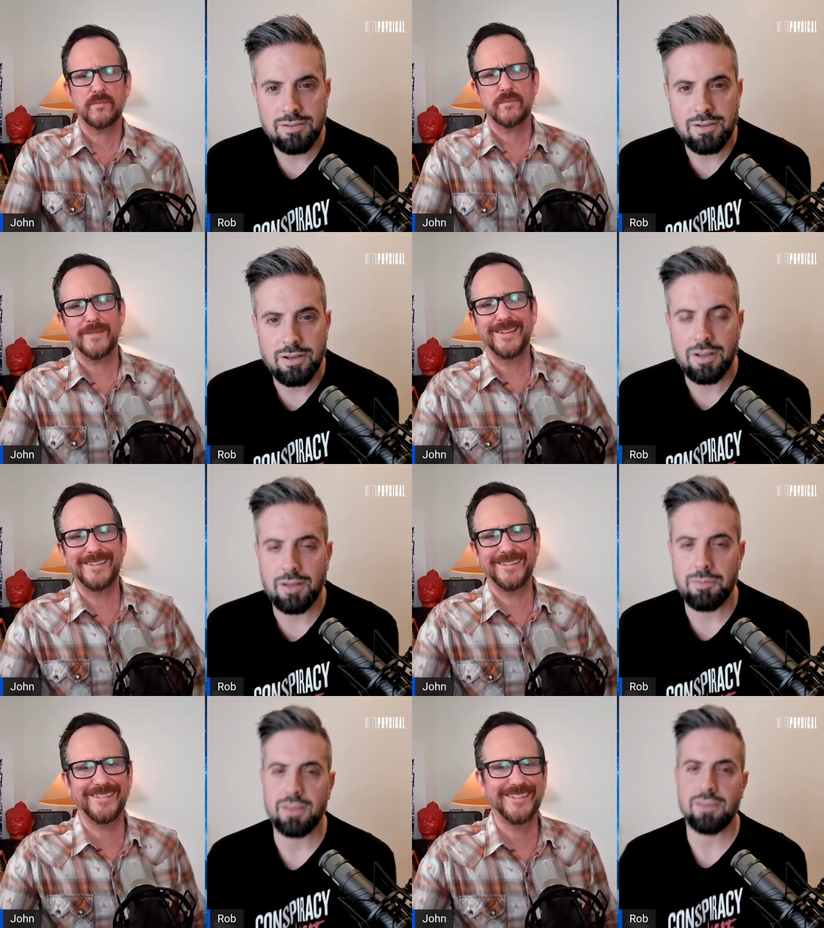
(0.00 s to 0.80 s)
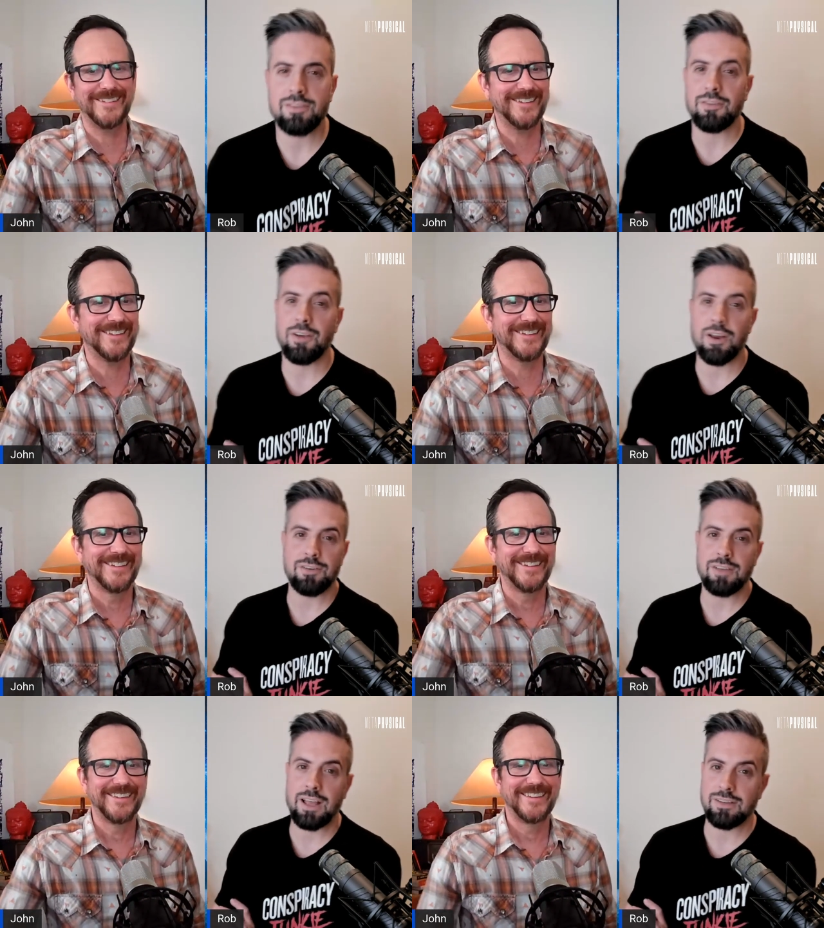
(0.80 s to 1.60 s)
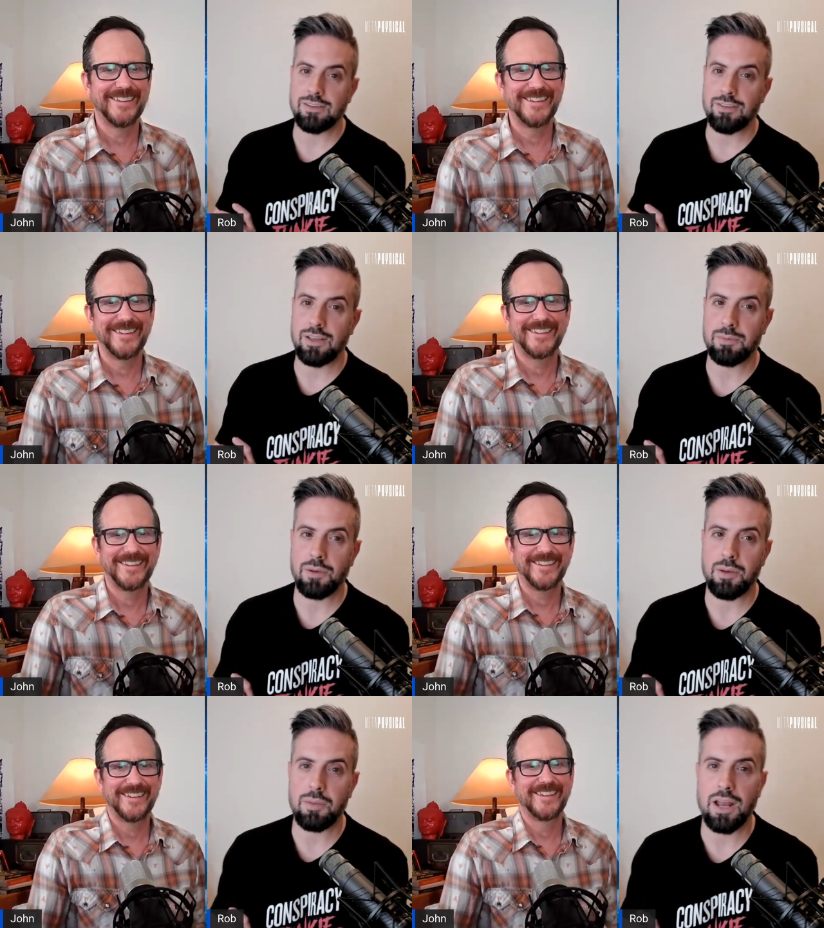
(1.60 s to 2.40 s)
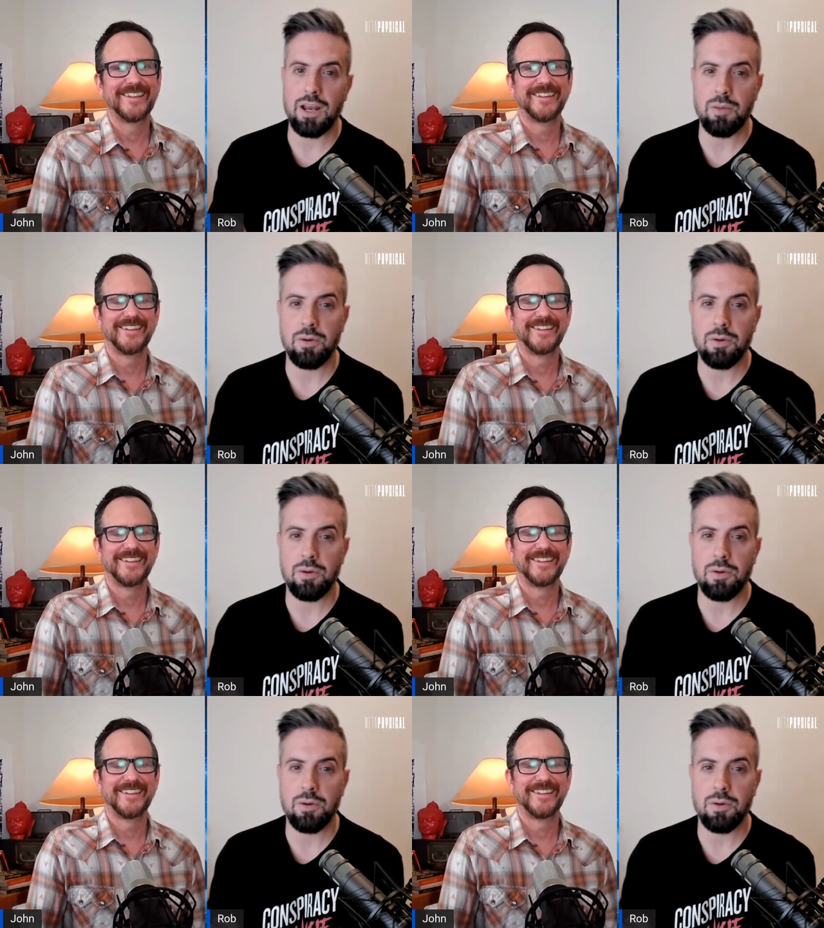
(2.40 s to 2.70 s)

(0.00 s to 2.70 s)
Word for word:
Speaker 1: I mean, there's different understandings of this, but I mean, anyone who's